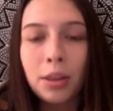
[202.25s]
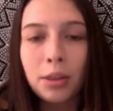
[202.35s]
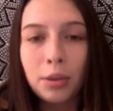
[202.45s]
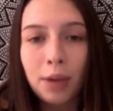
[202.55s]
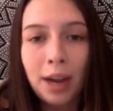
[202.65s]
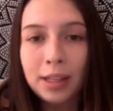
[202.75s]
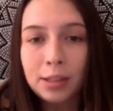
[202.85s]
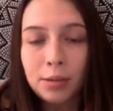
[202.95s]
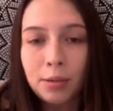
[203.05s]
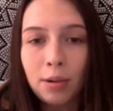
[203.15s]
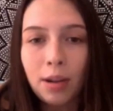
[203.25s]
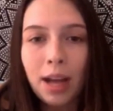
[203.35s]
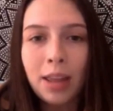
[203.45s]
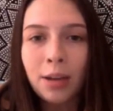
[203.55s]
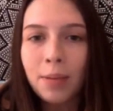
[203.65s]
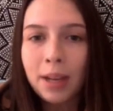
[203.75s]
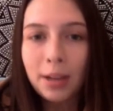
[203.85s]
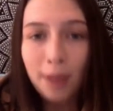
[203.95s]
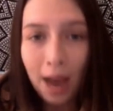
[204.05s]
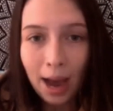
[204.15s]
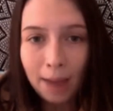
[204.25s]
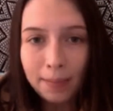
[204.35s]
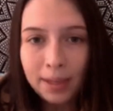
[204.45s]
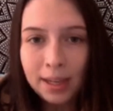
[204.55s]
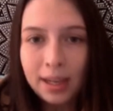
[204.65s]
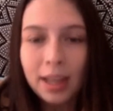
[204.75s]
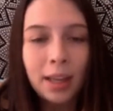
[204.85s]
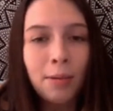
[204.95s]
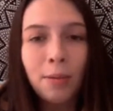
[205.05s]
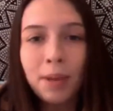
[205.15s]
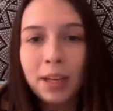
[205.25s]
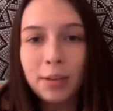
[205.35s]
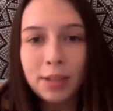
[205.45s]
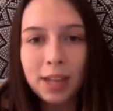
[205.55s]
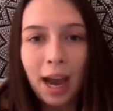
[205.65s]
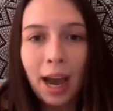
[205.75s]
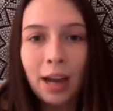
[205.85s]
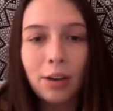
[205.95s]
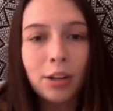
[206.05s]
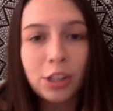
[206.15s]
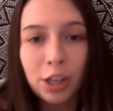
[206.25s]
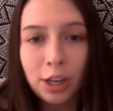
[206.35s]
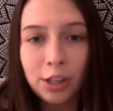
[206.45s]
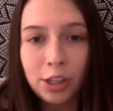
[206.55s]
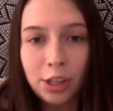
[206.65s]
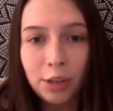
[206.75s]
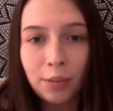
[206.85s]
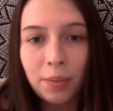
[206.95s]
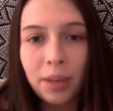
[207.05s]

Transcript: through high school and they'll make you happy and they won't make you sad or judge you.